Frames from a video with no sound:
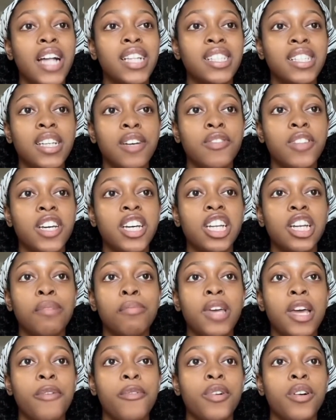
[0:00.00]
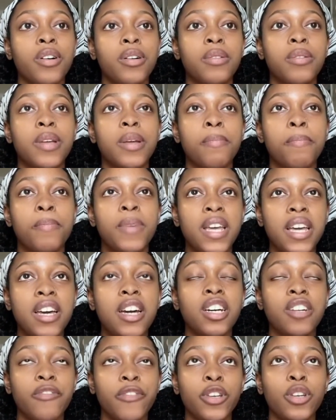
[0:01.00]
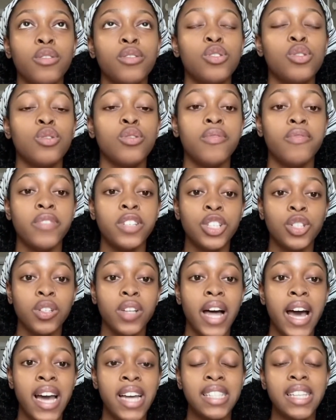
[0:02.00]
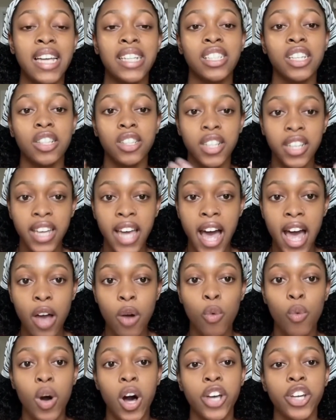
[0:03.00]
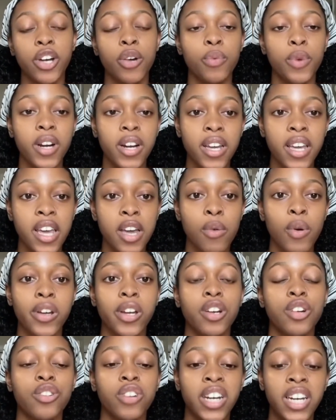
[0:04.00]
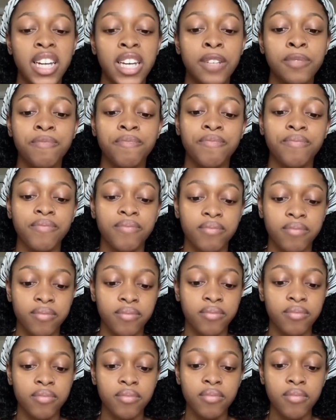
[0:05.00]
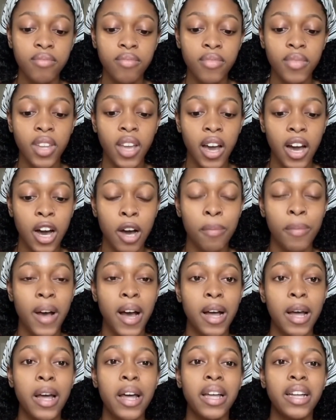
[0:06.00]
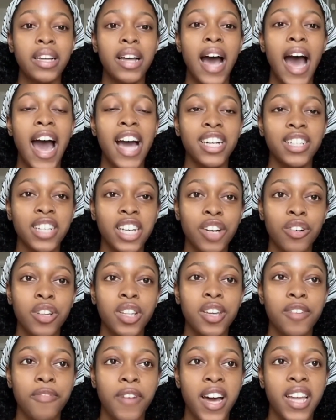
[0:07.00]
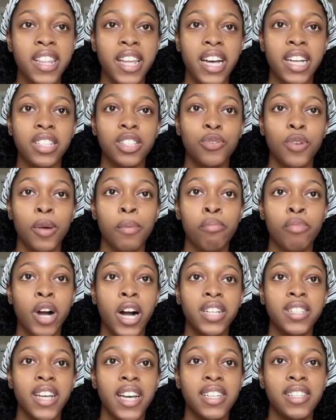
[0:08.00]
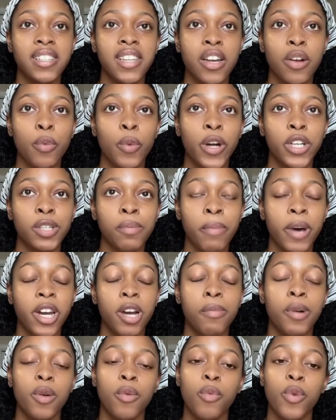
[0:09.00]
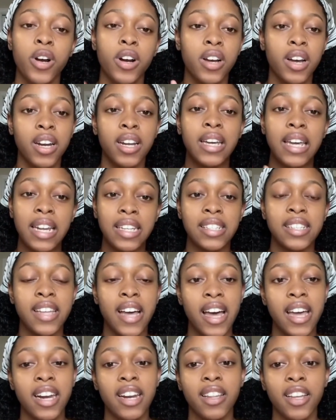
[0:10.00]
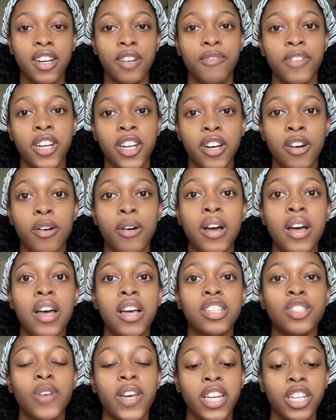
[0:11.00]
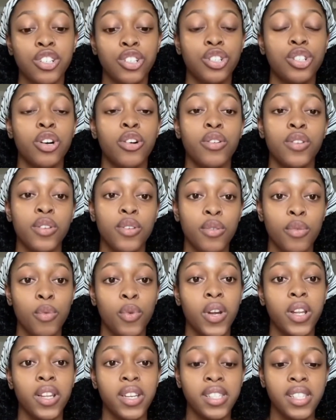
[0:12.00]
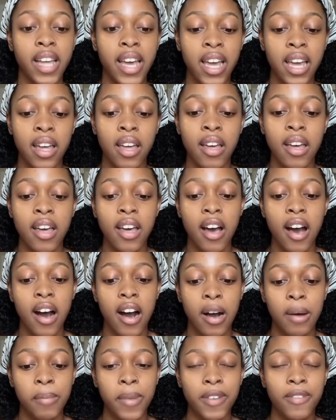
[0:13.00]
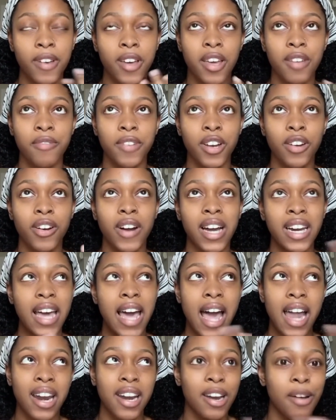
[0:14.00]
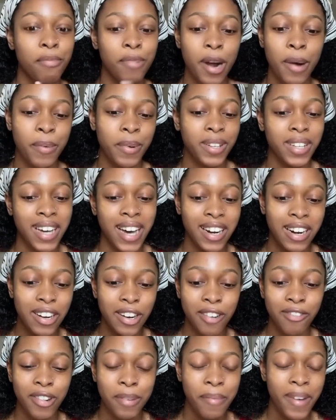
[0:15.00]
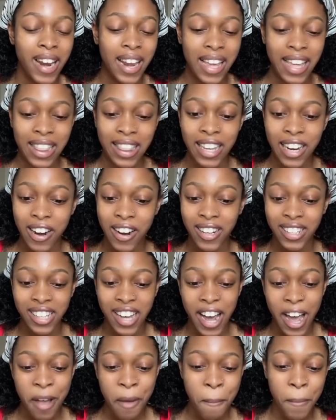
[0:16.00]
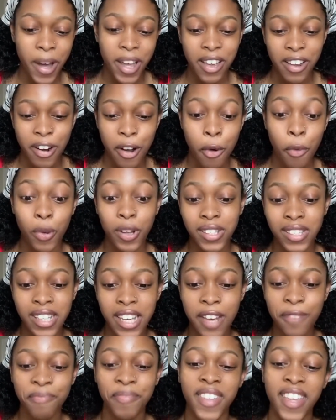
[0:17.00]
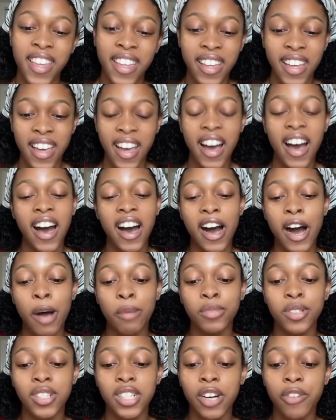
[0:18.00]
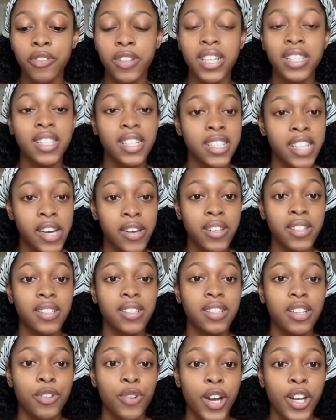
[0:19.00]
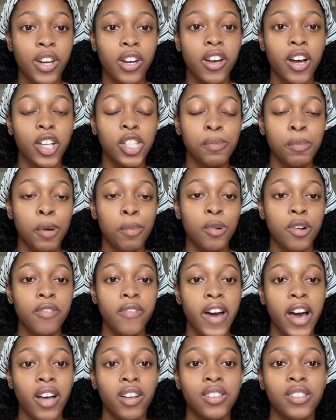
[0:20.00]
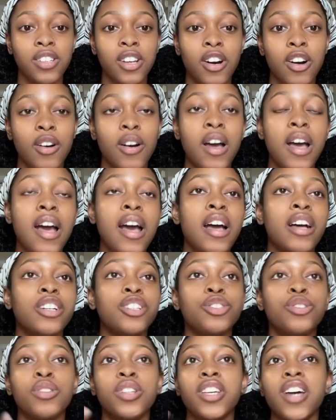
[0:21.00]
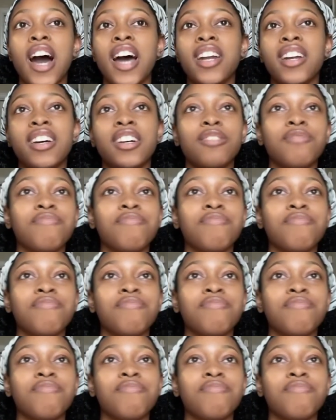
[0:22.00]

definitely going to be able be good for you to visualize and to look at while you're working while you're creating um, I generally find that doing broad testing works better, but we're gonna get into that in a later video so I can show you what it looks like. Um, if I can figure out how to edit it properly, I don't know if I'm gonna get there in time, but you know, we'll see. Um, so definitely sit down, create your customer profile. So Juliana,